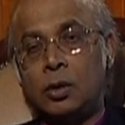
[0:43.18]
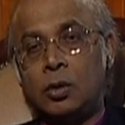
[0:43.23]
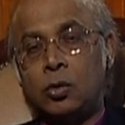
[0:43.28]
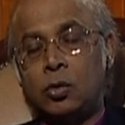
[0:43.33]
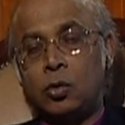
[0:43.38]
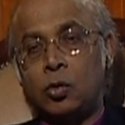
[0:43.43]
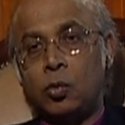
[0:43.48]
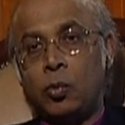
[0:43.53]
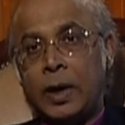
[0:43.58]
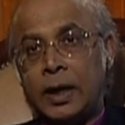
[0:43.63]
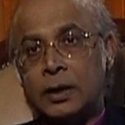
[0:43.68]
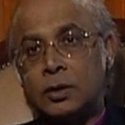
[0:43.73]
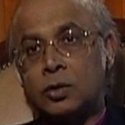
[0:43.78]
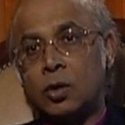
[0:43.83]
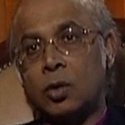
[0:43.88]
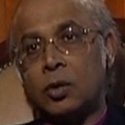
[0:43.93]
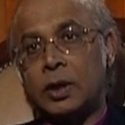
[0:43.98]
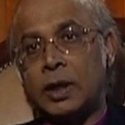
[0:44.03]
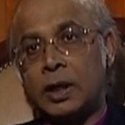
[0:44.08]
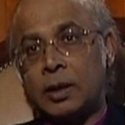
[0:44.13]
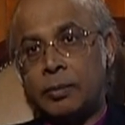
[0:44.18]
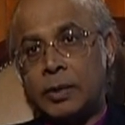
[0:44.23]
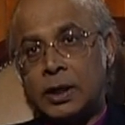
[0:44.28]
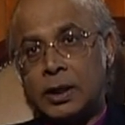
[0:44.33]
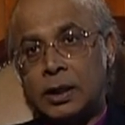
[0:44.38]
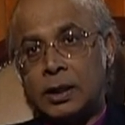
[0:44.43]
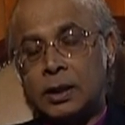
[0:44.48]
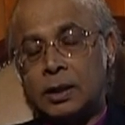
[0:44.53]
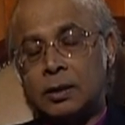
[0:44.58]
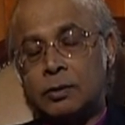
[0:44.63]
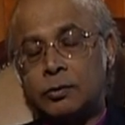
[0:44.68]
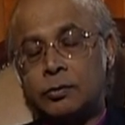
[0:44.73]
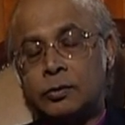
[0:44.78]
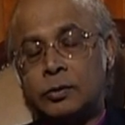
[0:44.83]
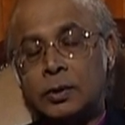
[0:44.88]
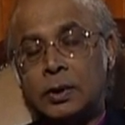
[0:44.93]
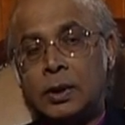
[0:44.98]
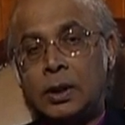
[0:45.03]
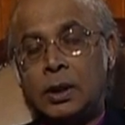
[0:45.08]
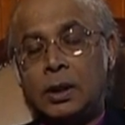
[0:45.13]
who went on their behalf
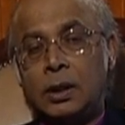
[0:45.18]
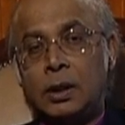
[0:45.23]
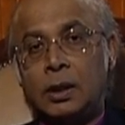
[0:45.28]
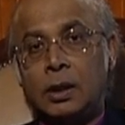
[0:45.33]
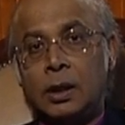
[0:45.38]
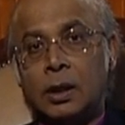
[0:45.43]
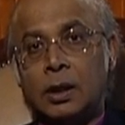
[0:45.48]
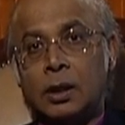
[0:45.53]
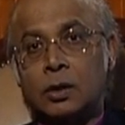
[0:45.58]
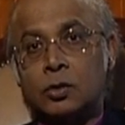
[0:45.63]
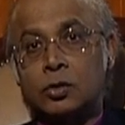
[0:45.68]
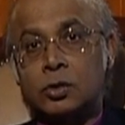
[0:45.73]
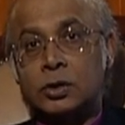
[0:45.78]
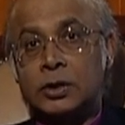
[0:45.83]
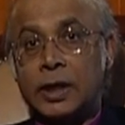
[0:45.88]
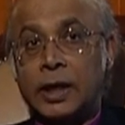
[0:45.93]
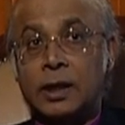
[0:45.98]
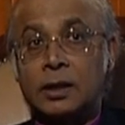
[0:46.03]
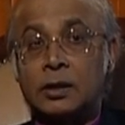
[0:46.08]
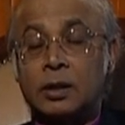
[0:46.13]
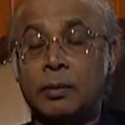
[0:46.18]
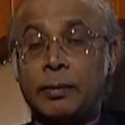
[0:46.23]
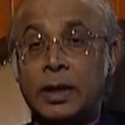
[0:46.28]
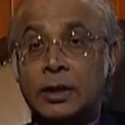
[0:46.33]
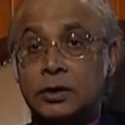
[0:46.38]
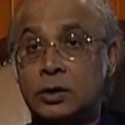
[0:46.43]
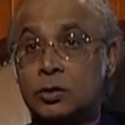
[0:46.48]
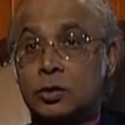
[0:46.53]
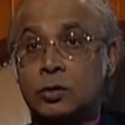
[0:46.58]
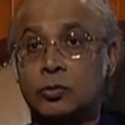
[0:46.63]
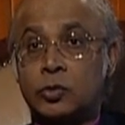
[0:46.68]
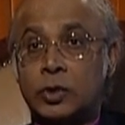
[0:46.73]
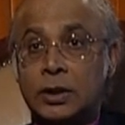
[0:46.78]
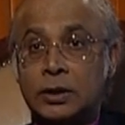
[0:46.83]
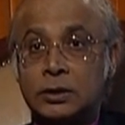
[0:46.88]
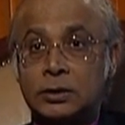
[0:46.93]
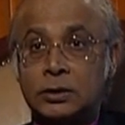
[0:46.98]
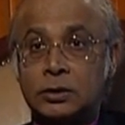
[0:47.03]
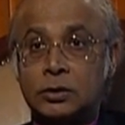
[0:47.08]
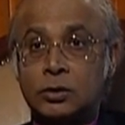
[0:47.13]
uh, to take the message of
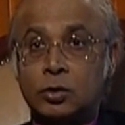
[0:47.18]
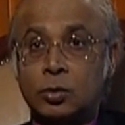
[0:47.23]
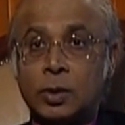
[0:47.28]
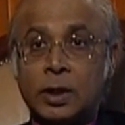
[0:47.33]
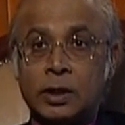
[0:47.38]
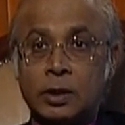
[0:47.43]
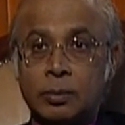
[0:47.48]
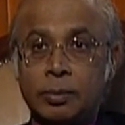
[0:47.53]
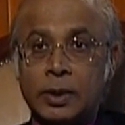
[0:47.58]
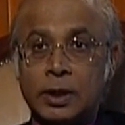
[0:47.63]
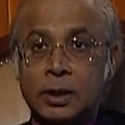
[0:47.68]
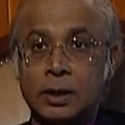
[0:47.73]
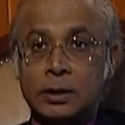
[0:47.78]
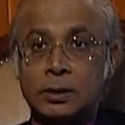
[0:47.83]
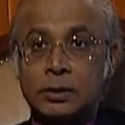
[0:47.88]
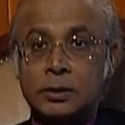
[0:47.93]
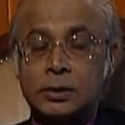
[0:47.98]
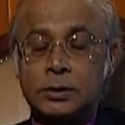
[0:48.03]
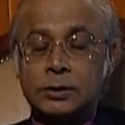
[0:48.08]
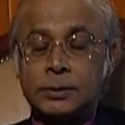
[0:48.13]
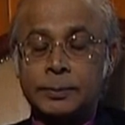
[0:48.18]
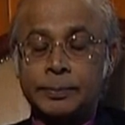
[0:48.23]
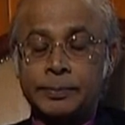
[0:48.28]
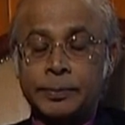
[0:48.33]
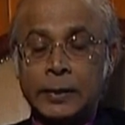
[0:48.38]
Jesus to other parts.